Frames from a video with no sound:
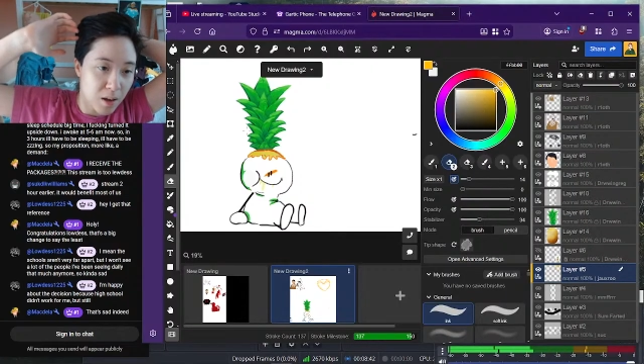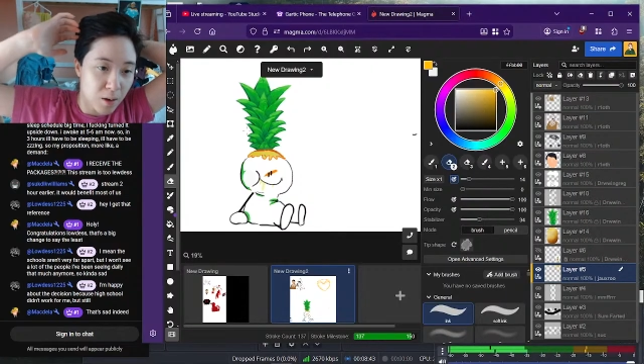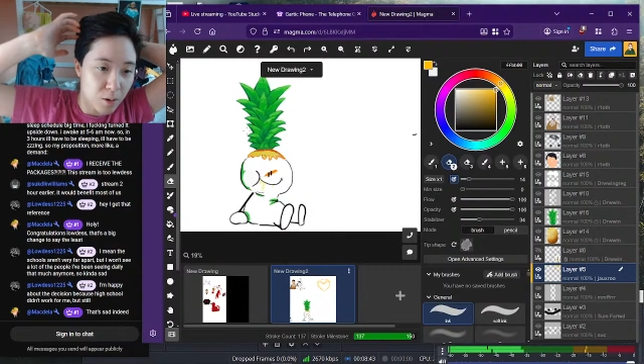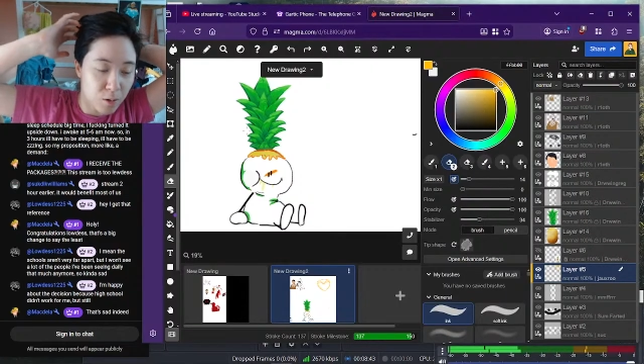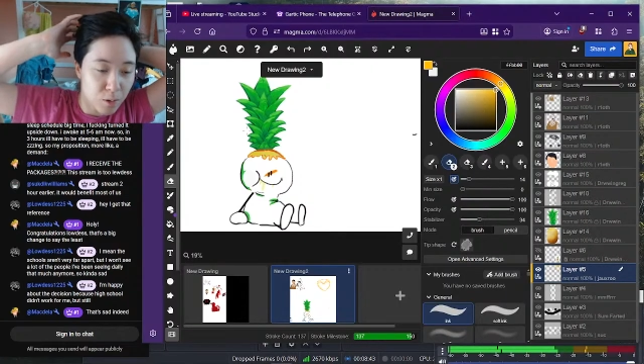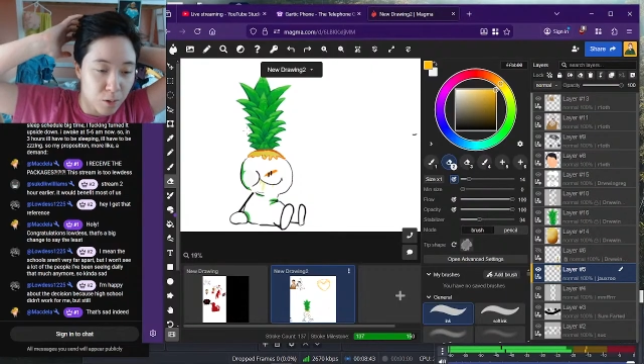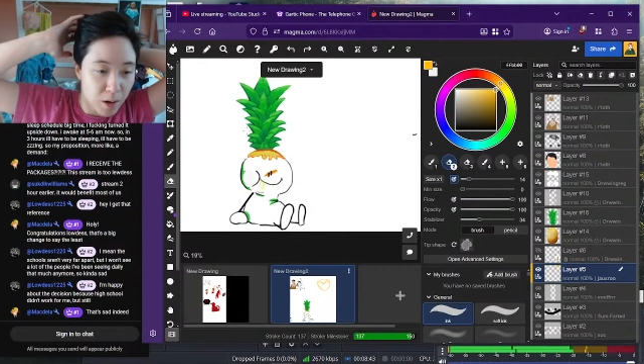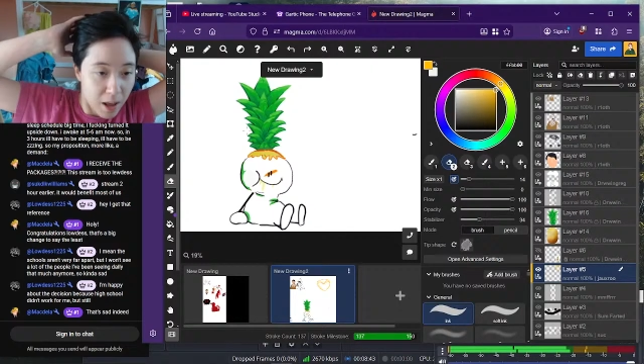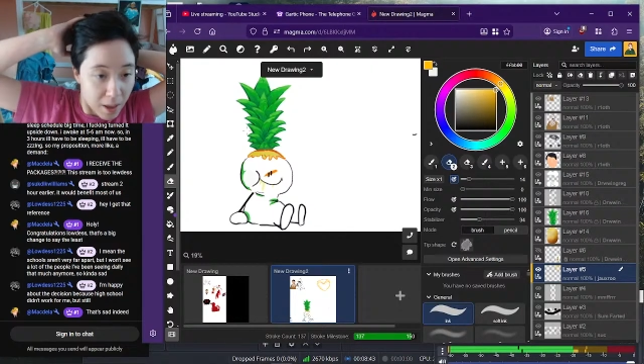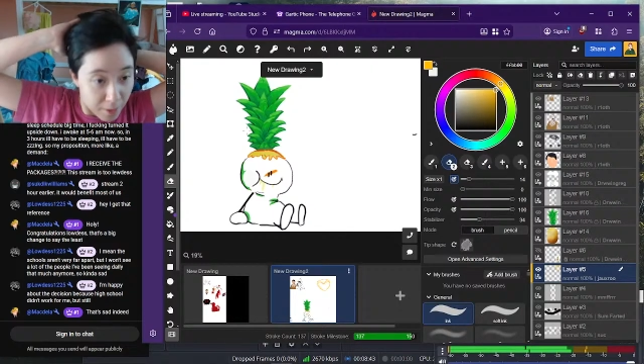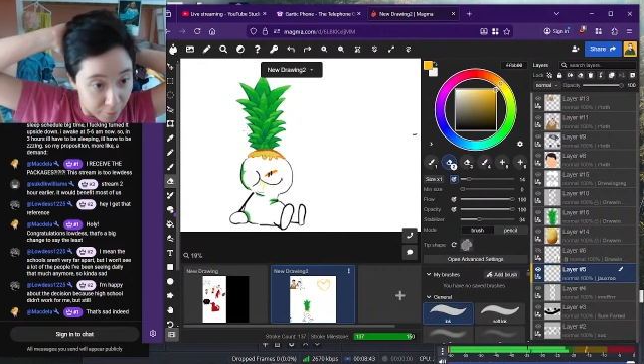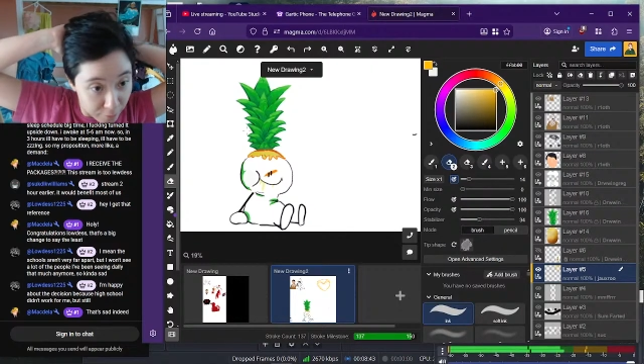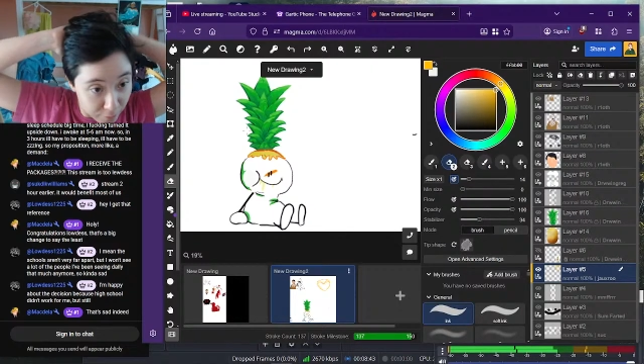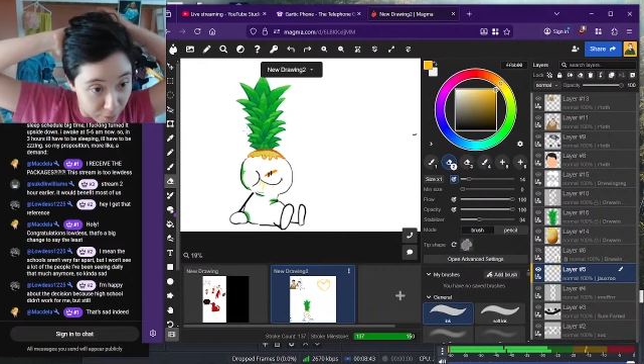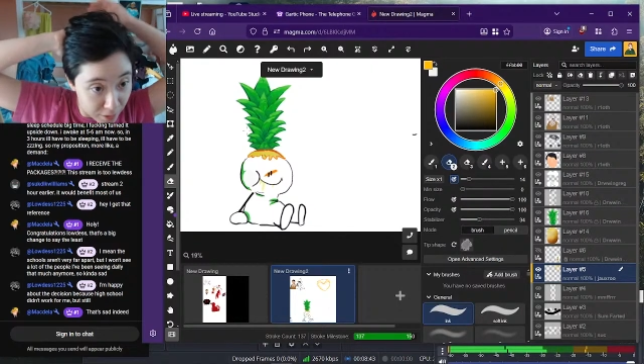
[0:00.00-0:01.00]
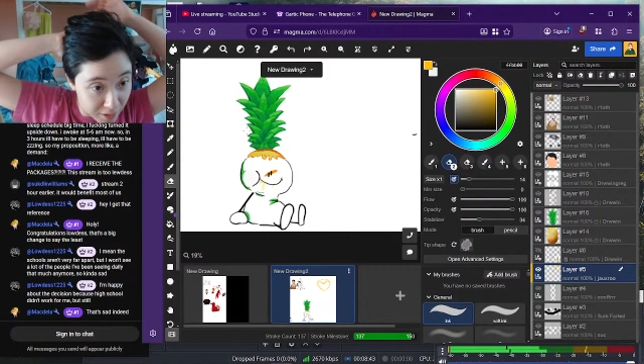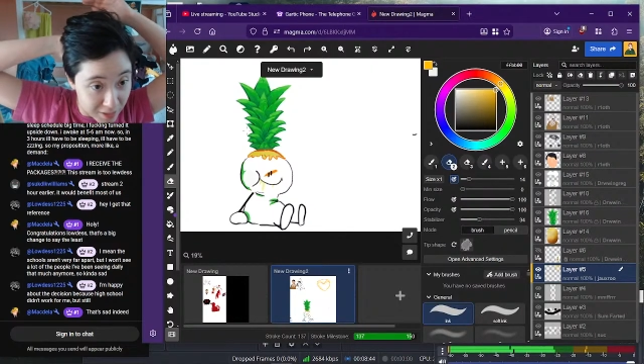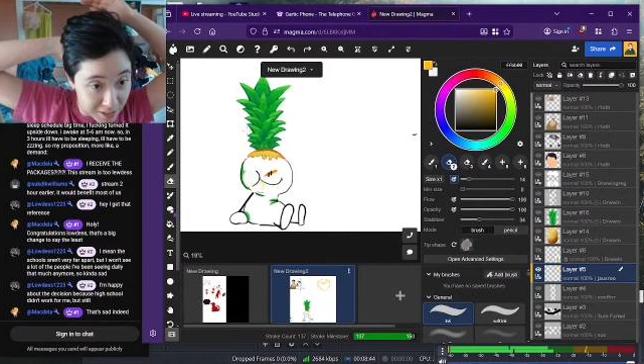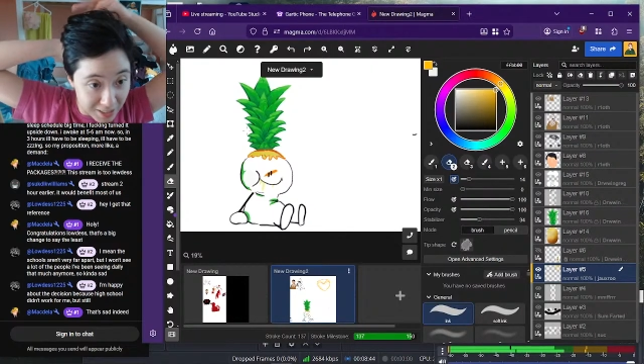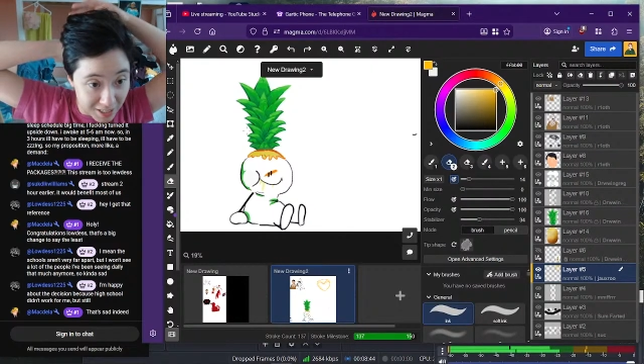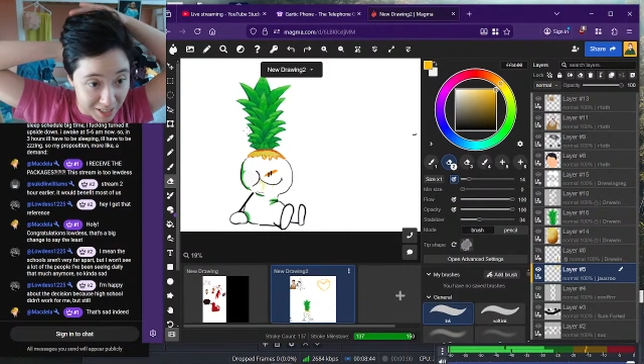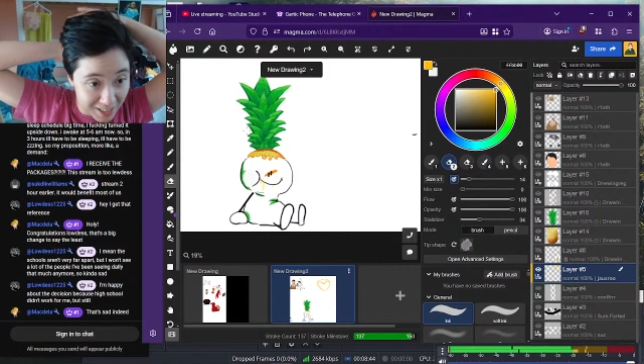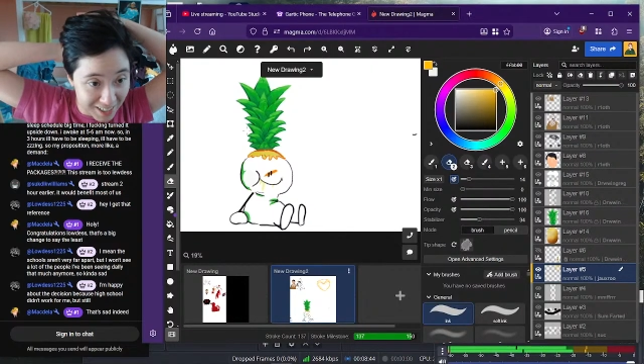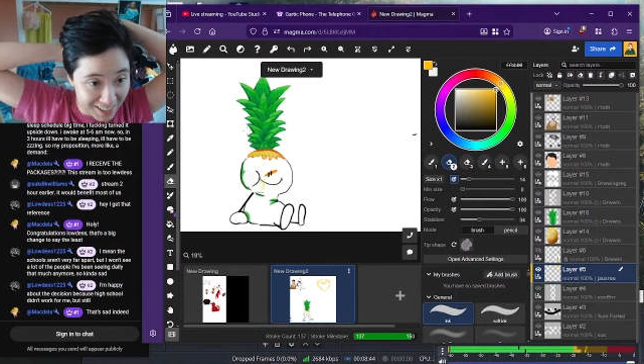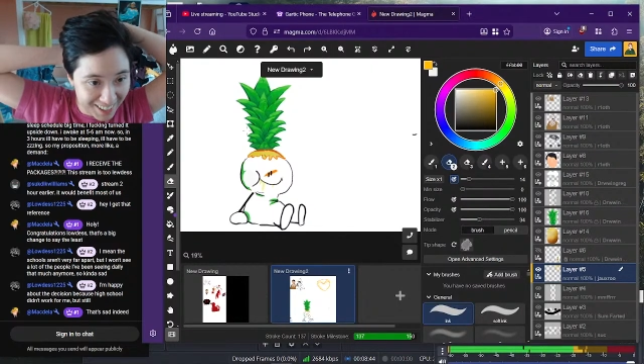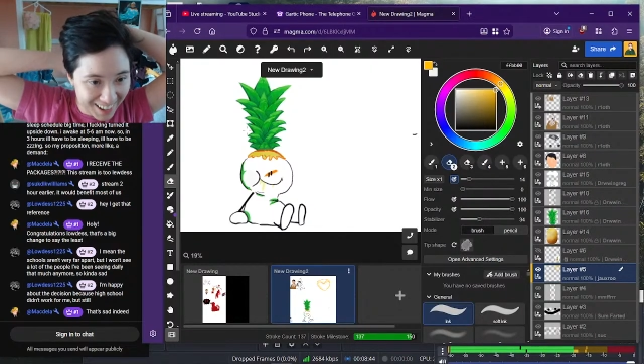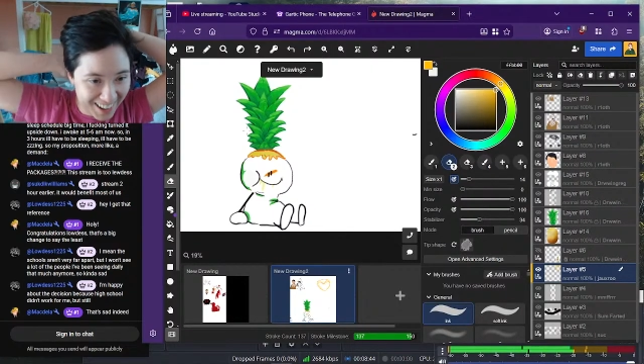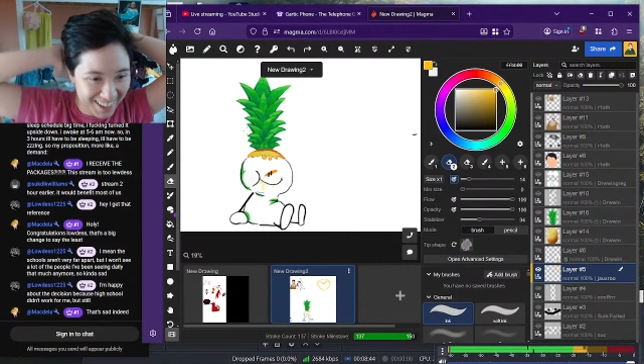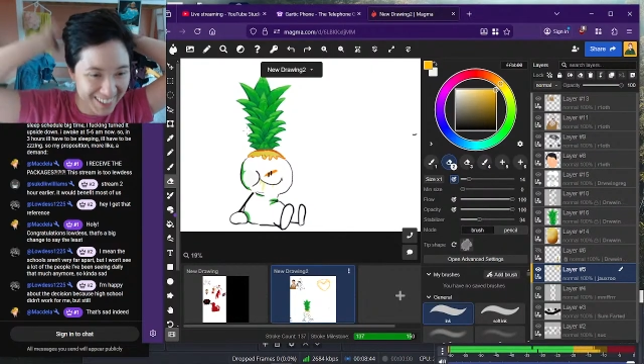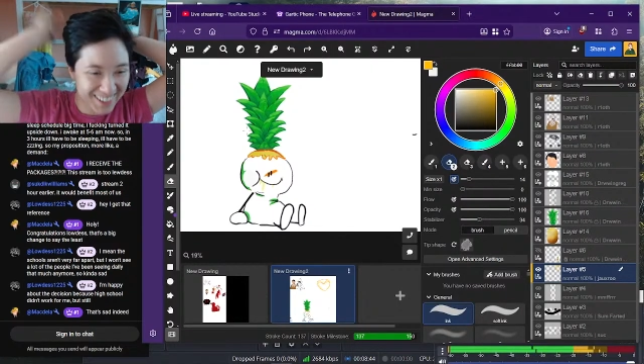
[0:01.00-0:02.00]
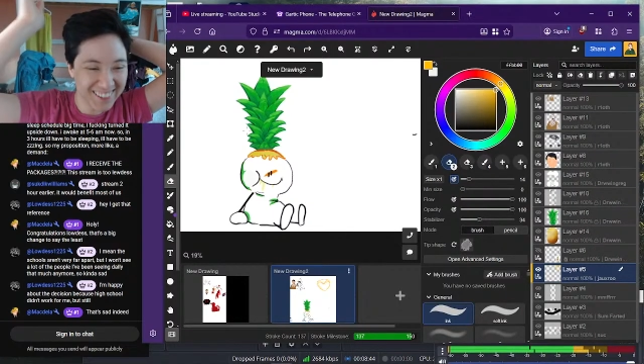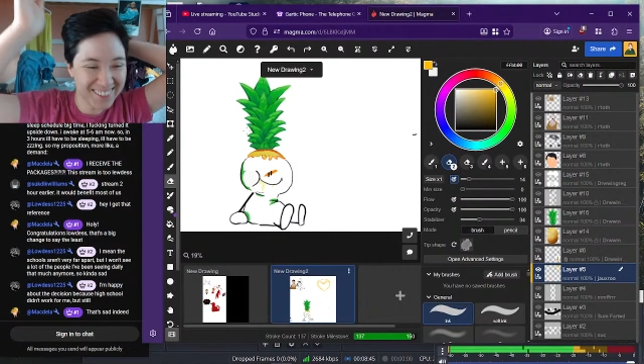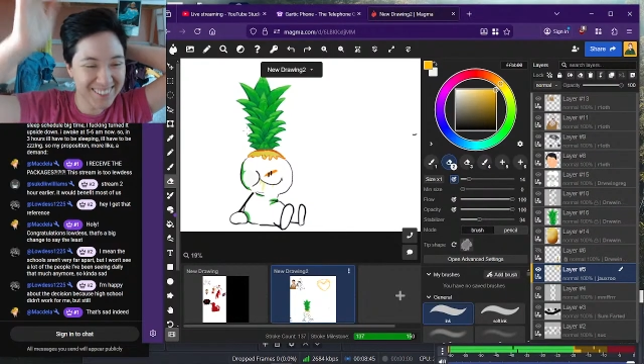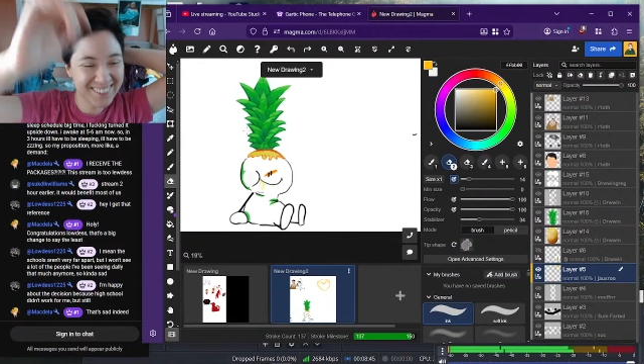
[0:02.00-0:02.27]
referencing and